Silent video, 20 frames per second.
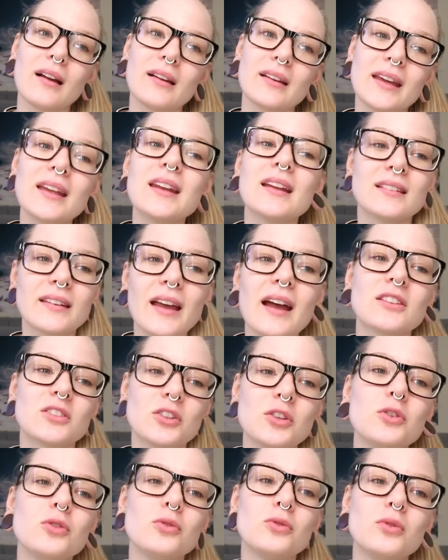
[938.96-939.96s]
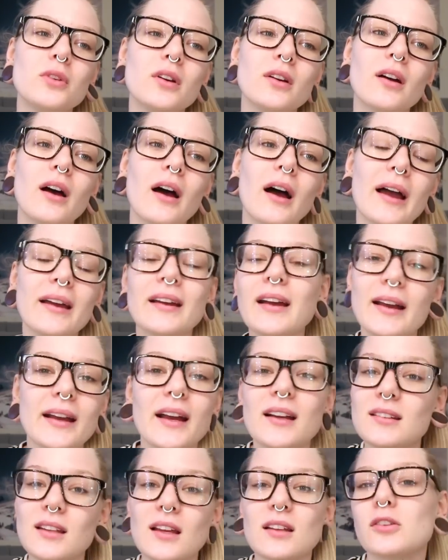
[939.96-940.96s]
getting tattooed, I
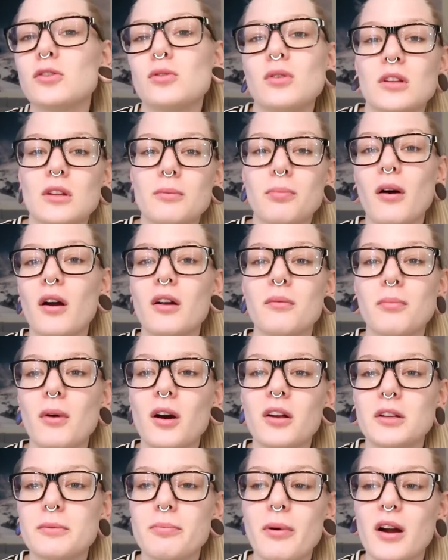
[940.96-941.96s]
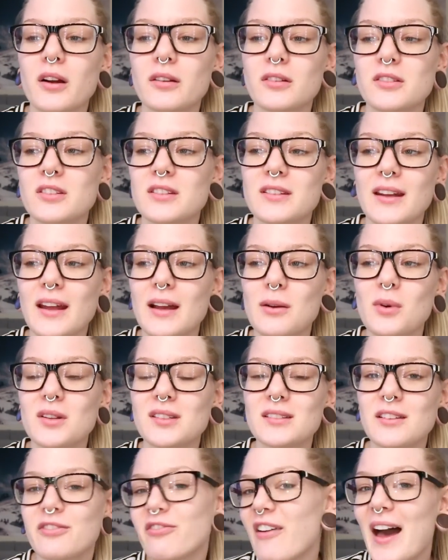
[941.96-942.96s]
got tattooed on the body parts that I
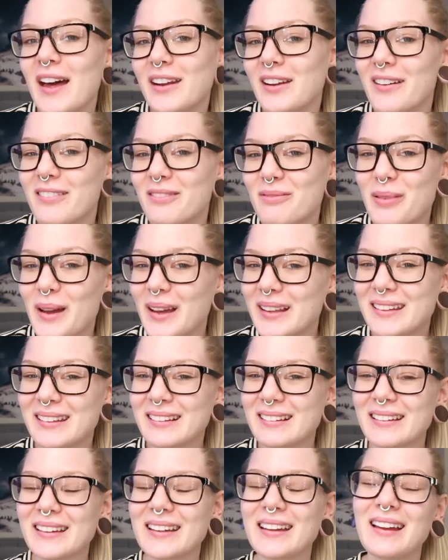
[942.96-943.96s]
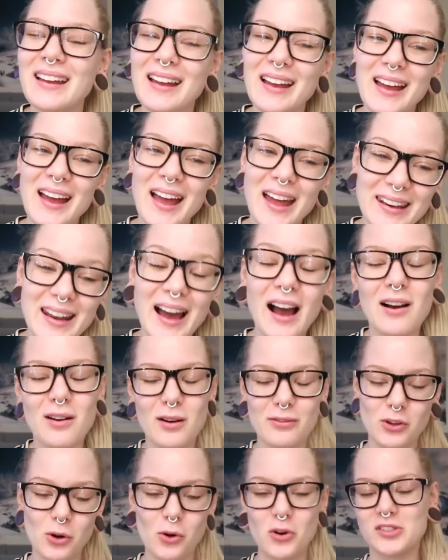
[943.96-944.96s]
wasn't a fan of, basically. And now,
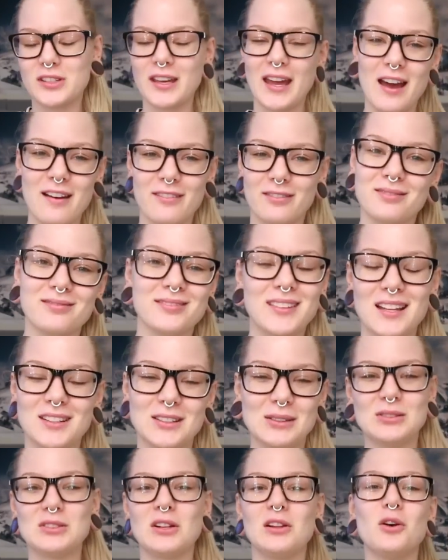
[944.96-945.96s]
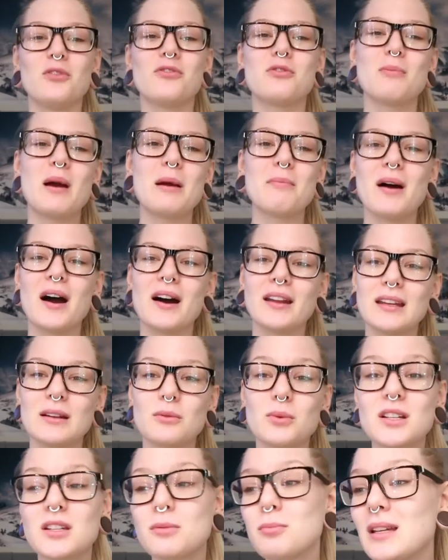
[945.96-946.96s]
of course, I have tattoos all over my body,
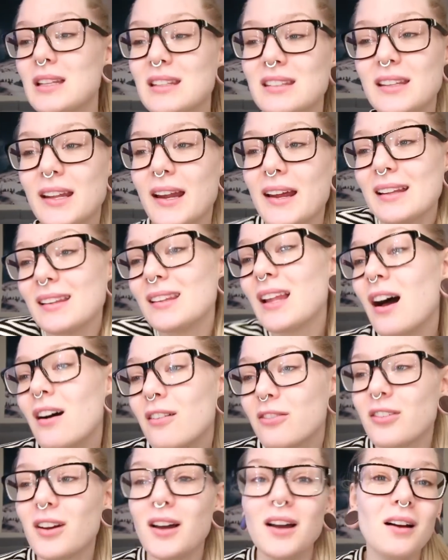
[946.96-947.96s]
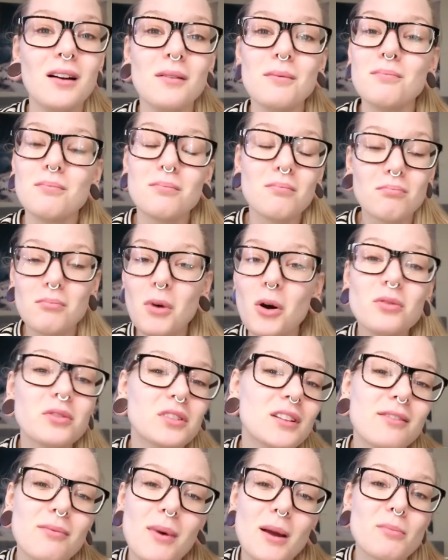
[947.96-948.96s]
which means that I love
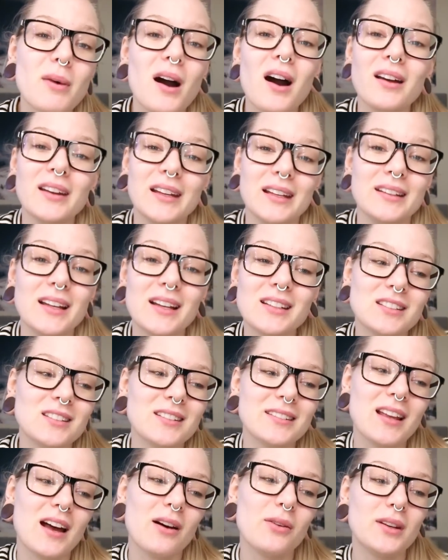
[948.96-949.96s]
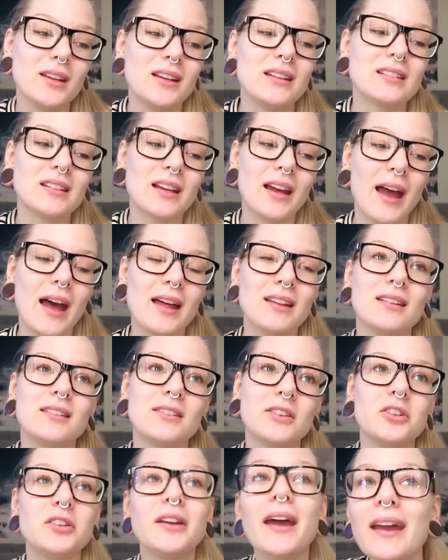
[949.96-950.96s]
most of my body. That's just how it is.
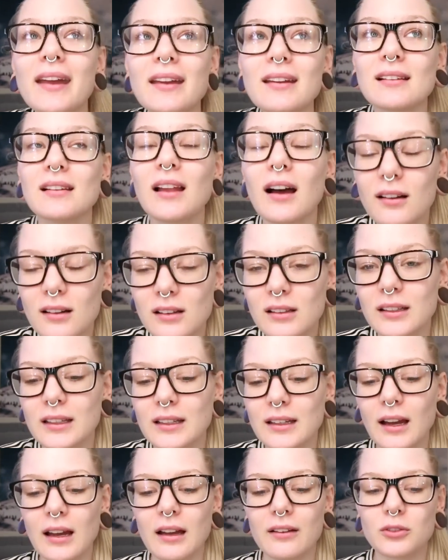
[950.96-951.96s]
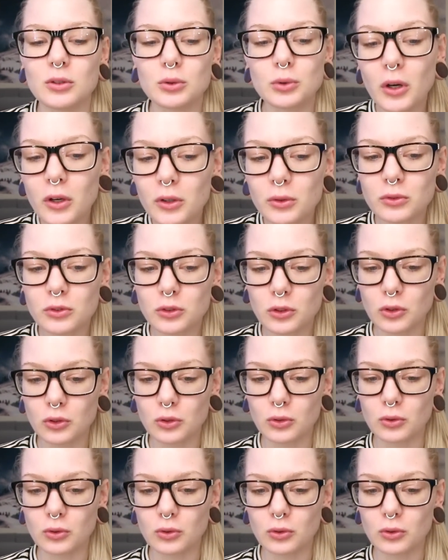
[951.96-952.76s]
And today, luckily, I have learned